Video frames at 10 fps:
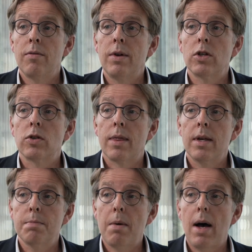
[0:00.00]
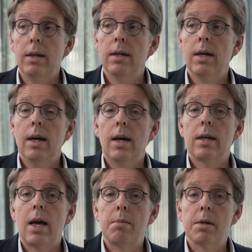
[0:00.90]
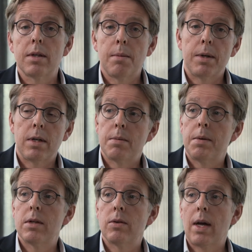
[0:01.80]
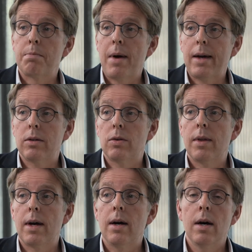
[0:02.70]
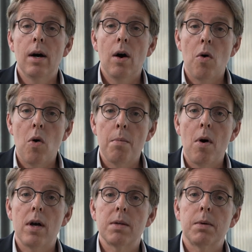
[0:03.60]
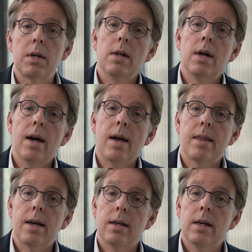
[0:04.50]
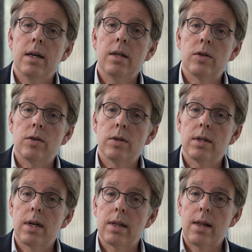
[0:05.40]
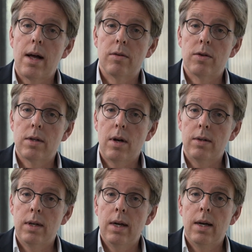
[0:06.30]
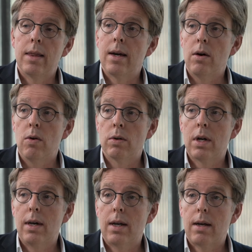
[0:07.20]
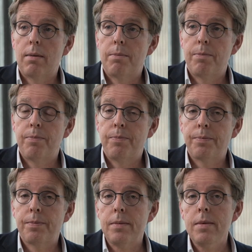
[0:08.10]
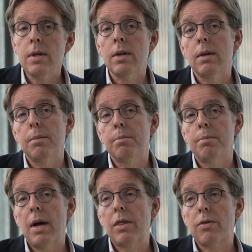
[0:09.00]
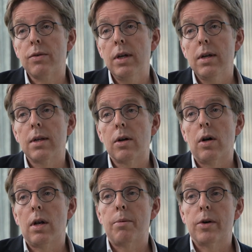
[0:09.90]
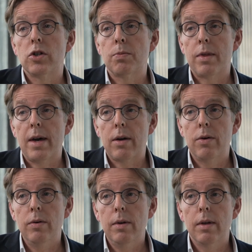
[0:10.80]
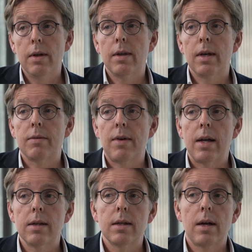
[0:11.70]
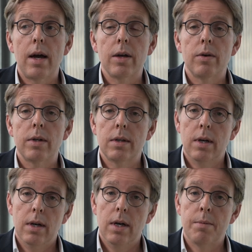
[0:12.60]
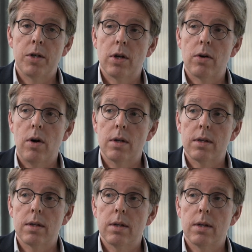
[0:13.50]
Finishing this part enables the participants to get back to their home hospital and then introduce intestinal ultrasound in their own clinic. Part 3 is a collaboration with ECHO, the Advanced IUS Imaging course.